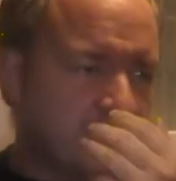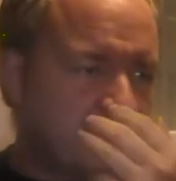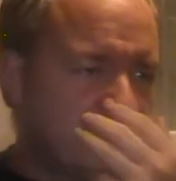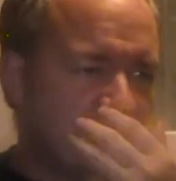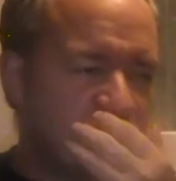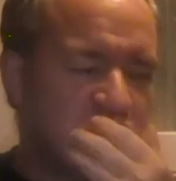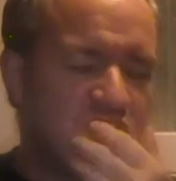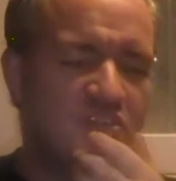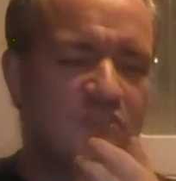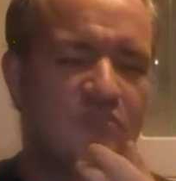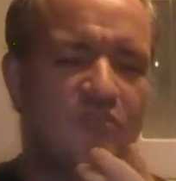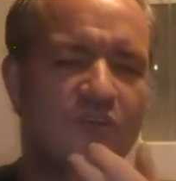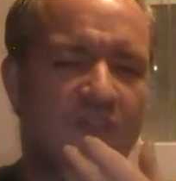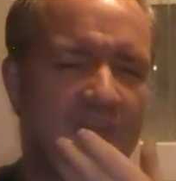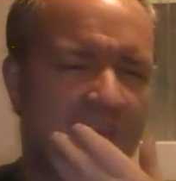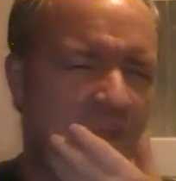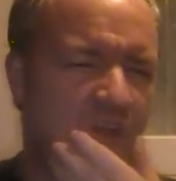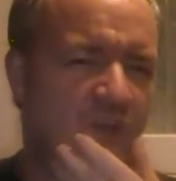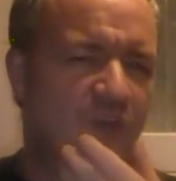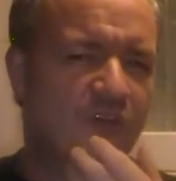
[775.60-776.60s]
still got
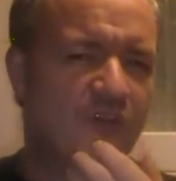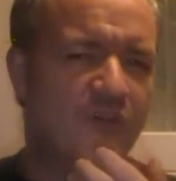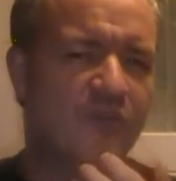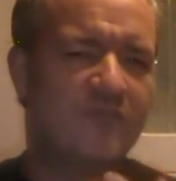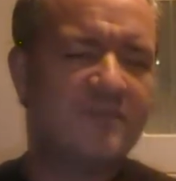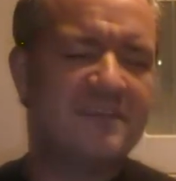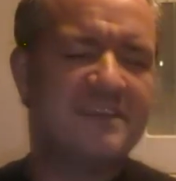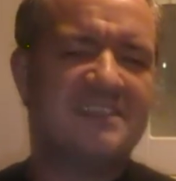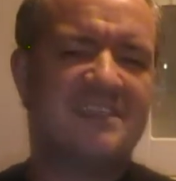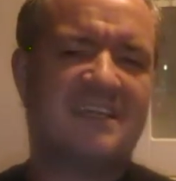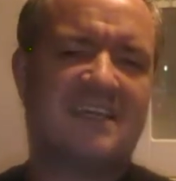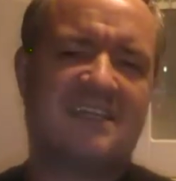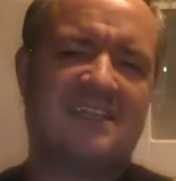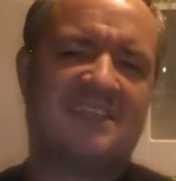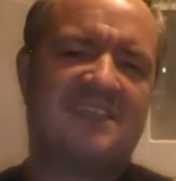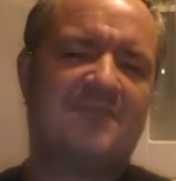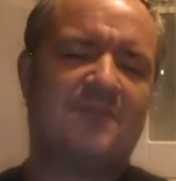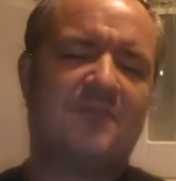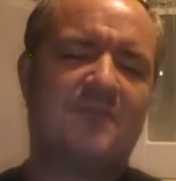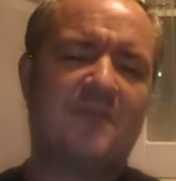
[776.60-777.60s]
that lovely
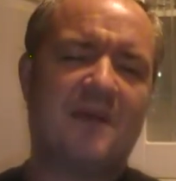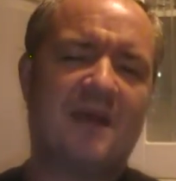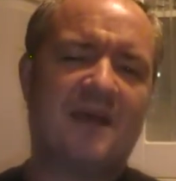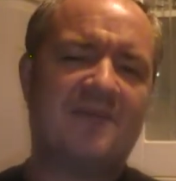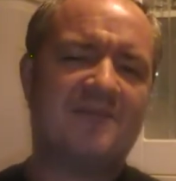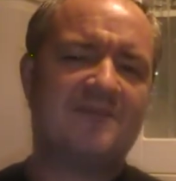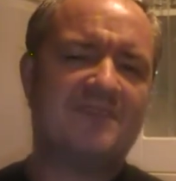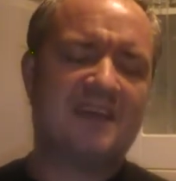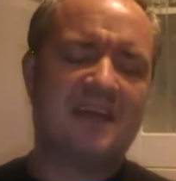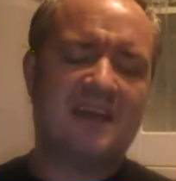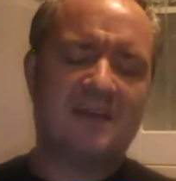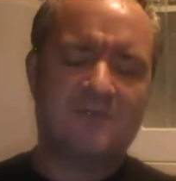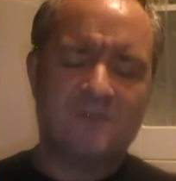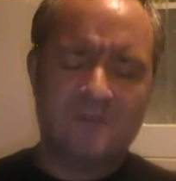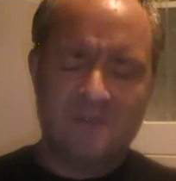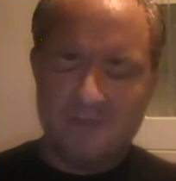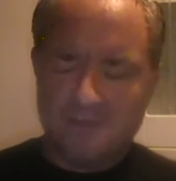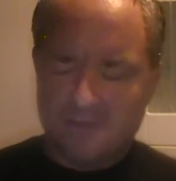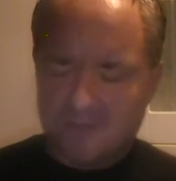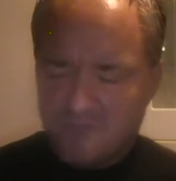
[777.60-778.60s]
taste in my mouth now.
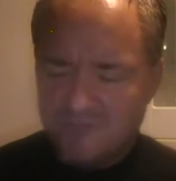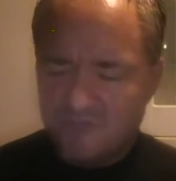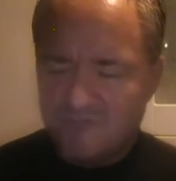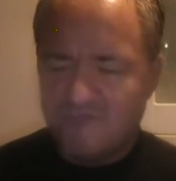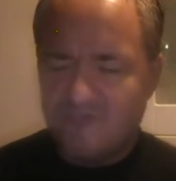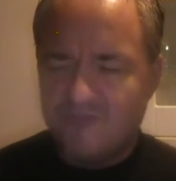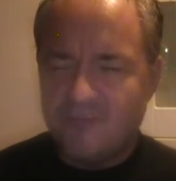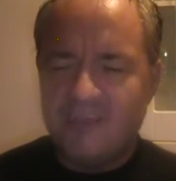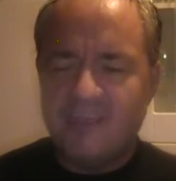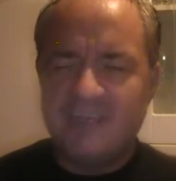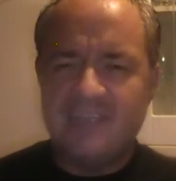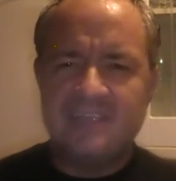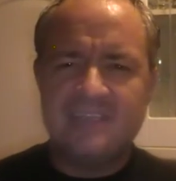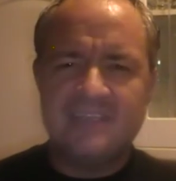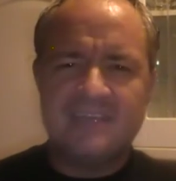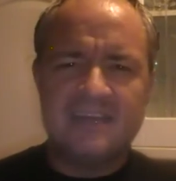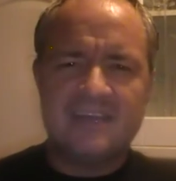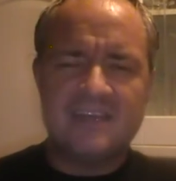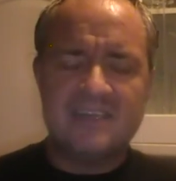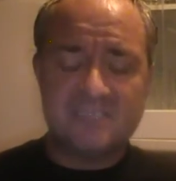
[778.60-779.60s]
Really
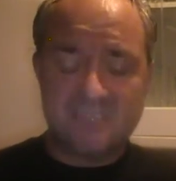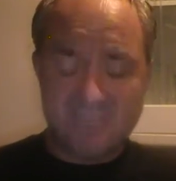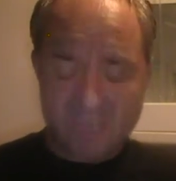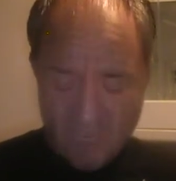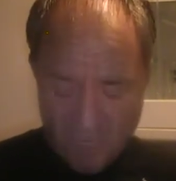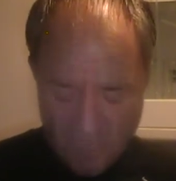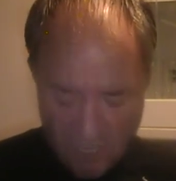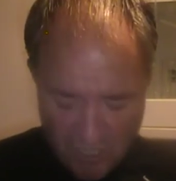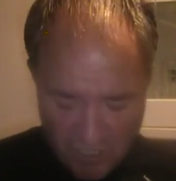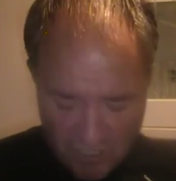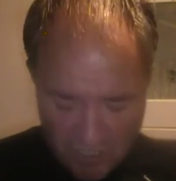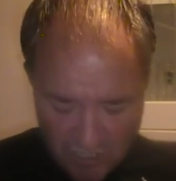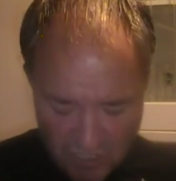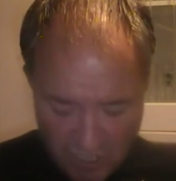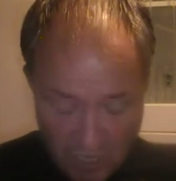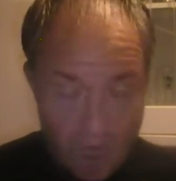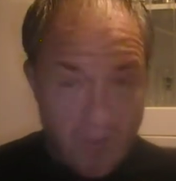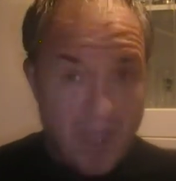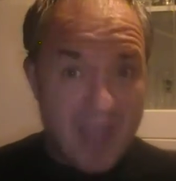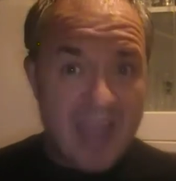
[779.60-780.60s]
nice.
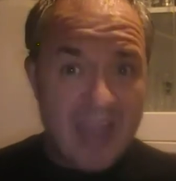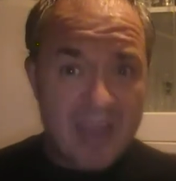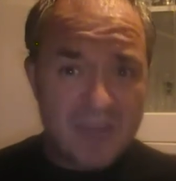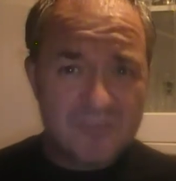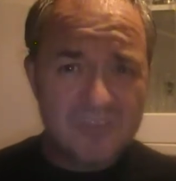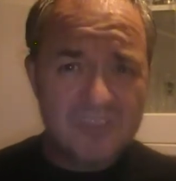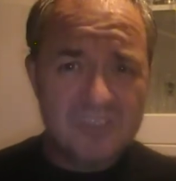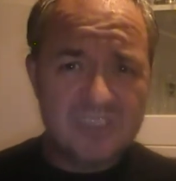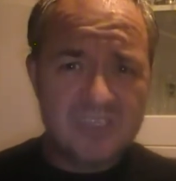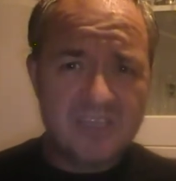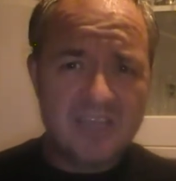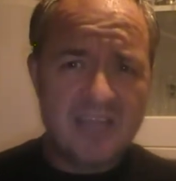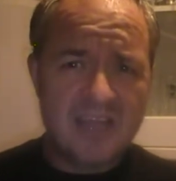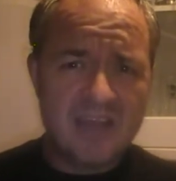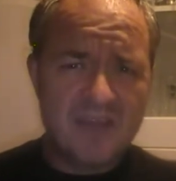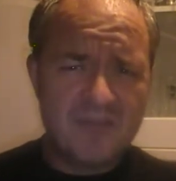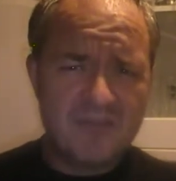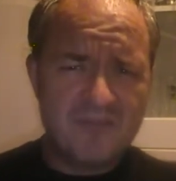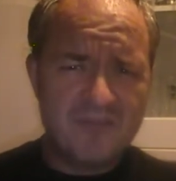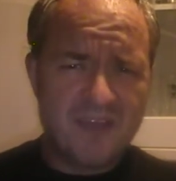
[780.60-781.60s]
So, out of, out
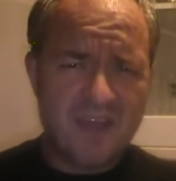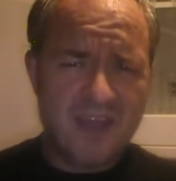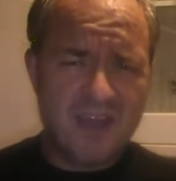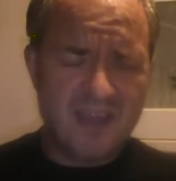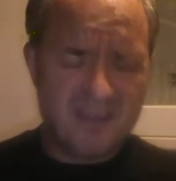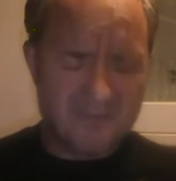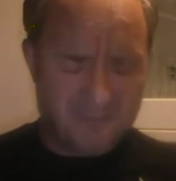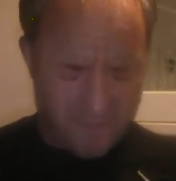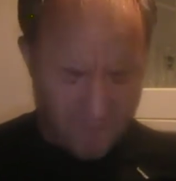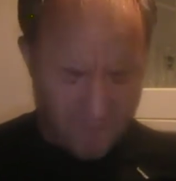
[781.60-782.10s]
of 5,